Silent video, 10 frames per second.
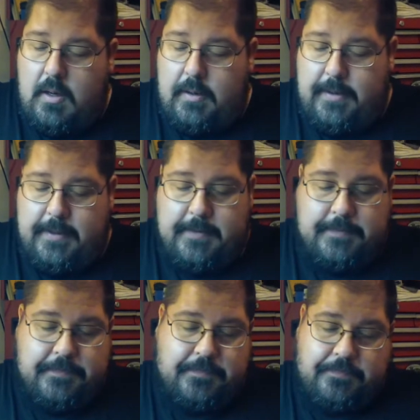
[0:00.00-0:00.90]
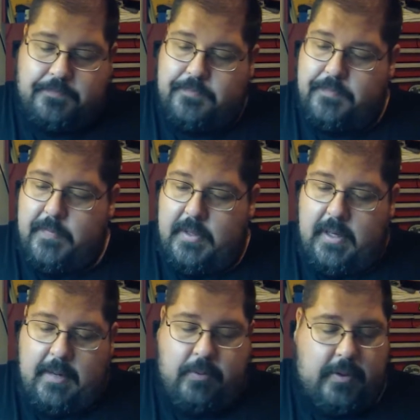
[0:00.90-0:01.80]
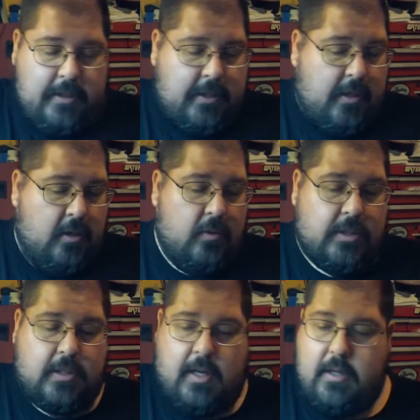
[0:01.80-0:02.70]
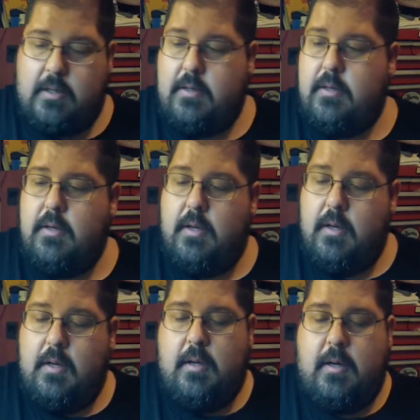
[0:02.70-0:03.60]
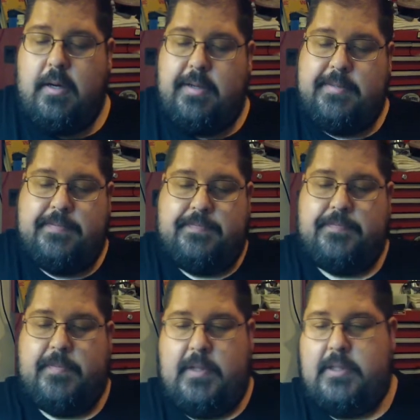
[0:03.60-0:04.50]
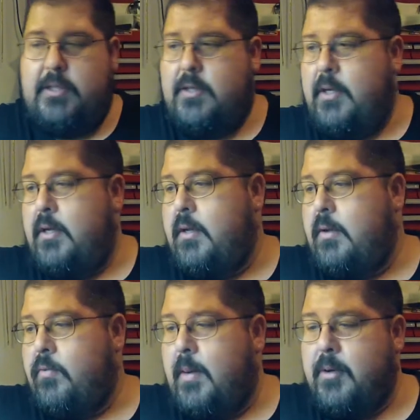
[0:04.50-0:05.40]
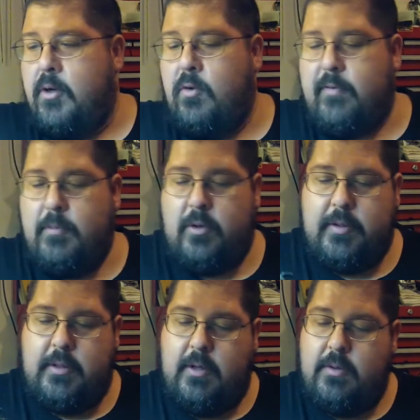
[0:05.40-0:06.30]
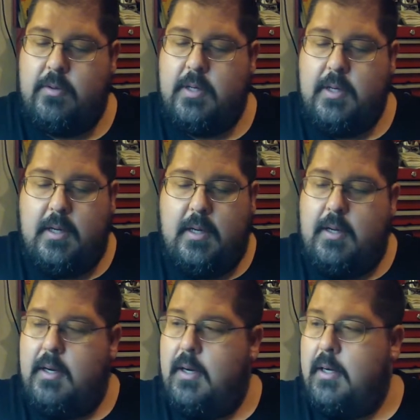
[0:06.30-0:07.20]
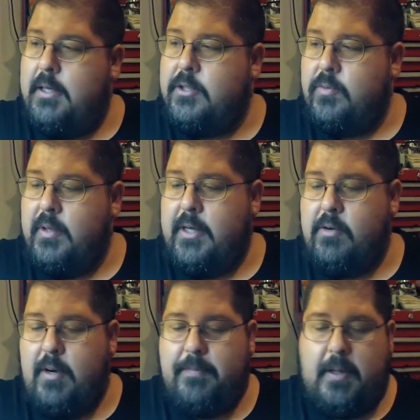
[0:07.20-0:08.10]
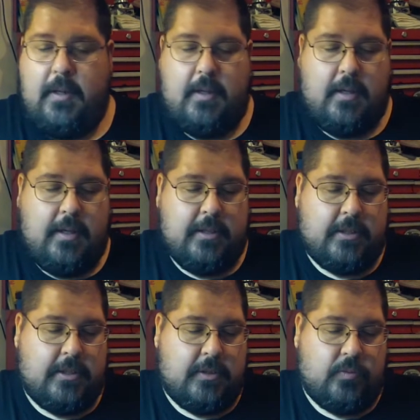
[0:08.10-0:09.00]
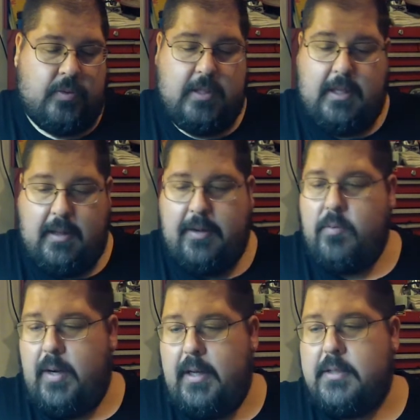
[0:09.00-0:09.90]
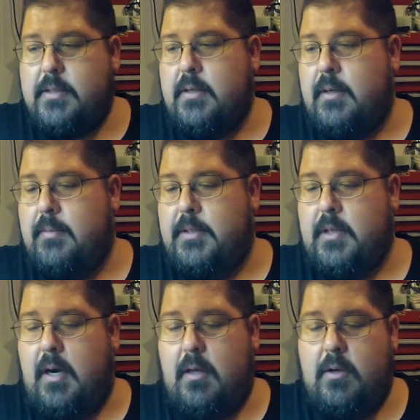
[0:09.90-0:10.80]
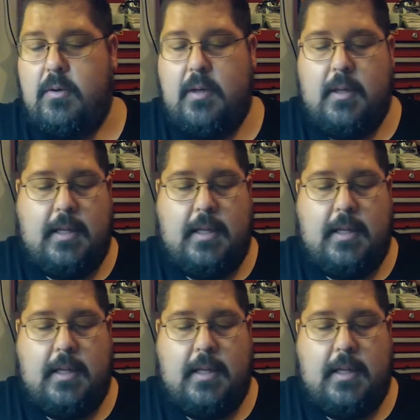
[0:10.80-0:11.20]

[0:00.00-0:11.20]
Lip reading: I put this in a Hogue stock. This is the rubber over molded Hogue. It's really grippy, it's really lightweight, it's hollow.